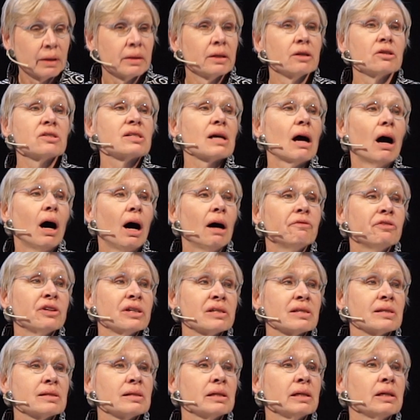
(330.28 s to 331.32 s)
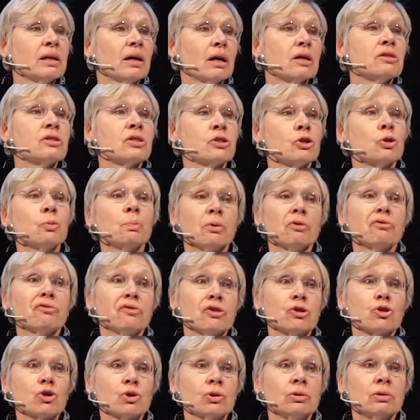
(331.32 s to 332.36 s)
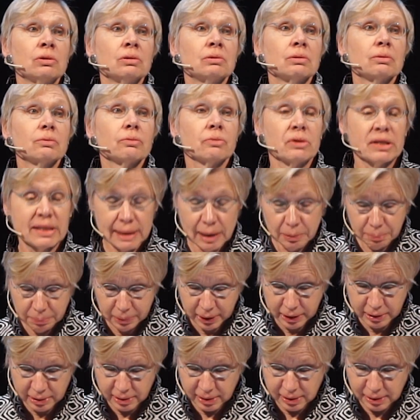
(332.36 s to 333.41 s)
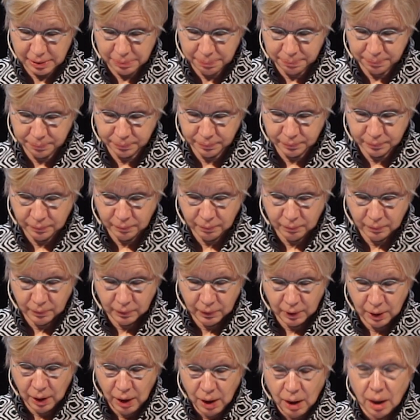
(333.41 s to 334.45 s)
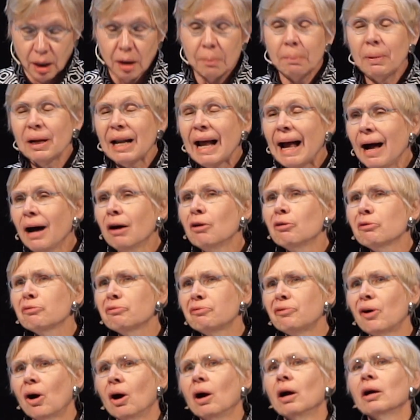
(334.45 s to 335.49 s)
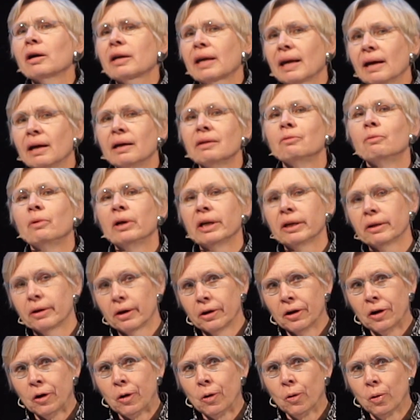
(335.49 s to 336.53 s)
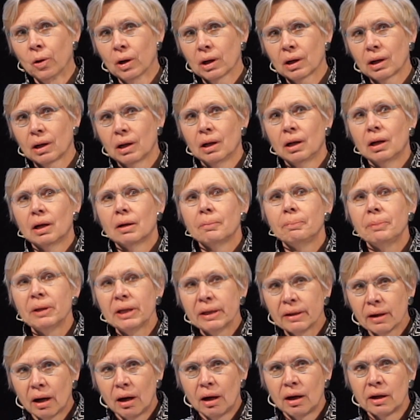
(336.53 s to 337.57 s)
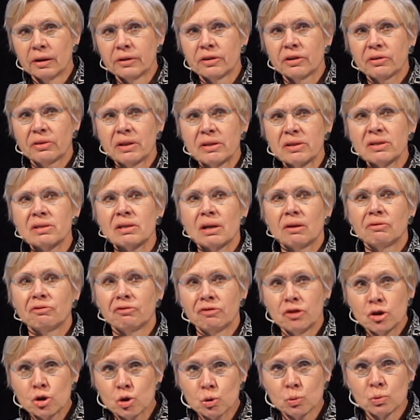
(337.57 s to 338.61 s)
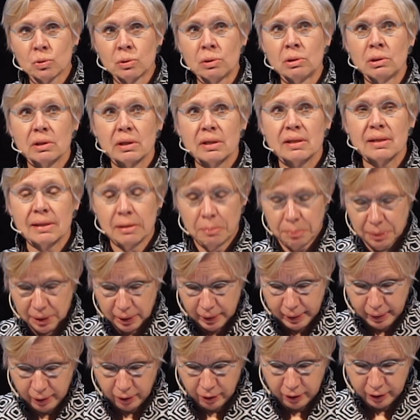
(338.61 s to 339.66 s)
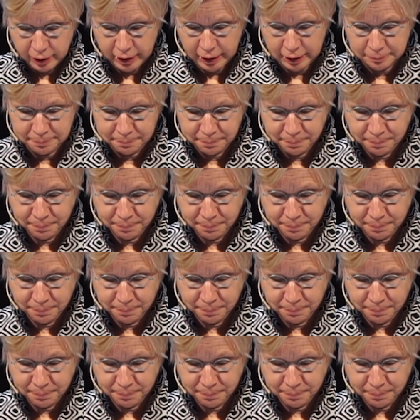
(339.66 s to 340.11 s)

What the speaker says: There's obviously a superficial resemblance. But how far can we go beyond this visual similarity?